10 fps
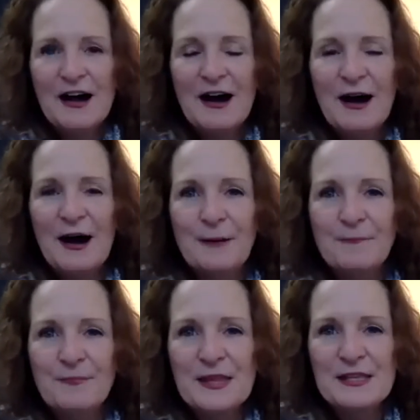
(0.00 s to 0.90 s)

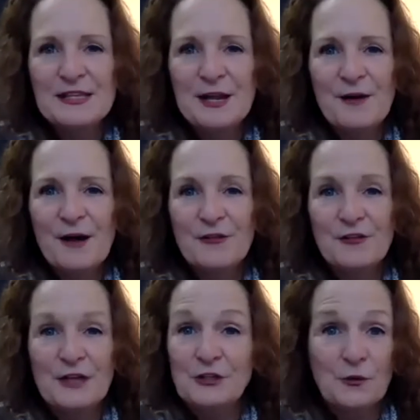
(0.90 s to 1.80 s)
other
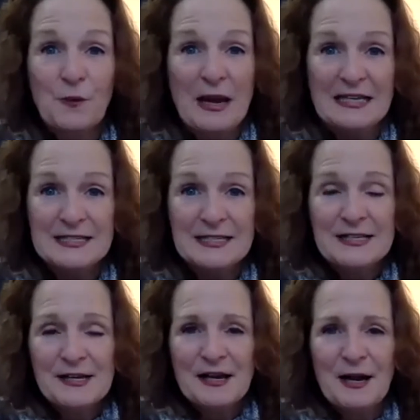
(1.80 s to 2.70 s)
than your weight
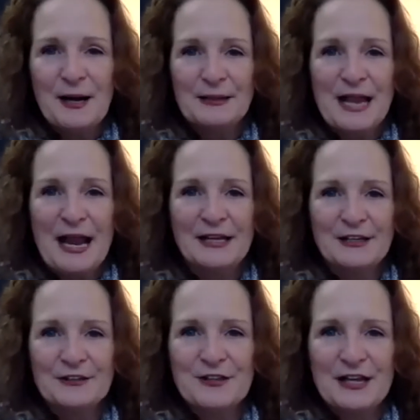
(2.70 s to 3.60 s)

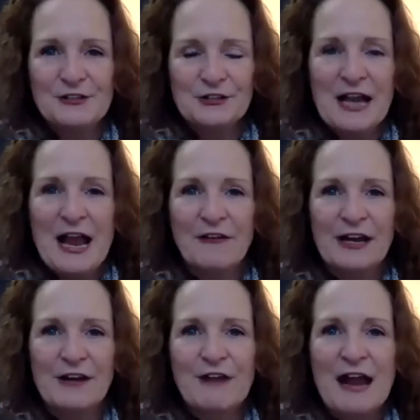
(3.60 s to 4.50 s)
that you're
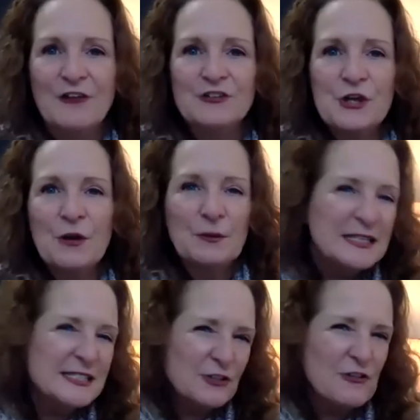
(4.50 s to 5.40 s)
carrying around. So
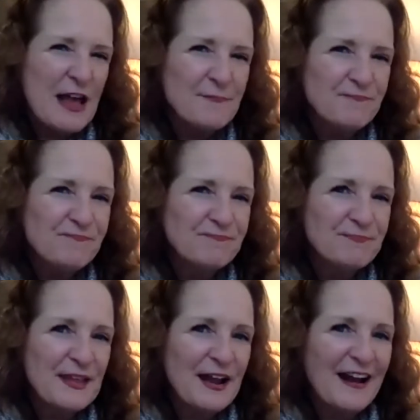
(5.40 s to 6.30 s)
consider that. All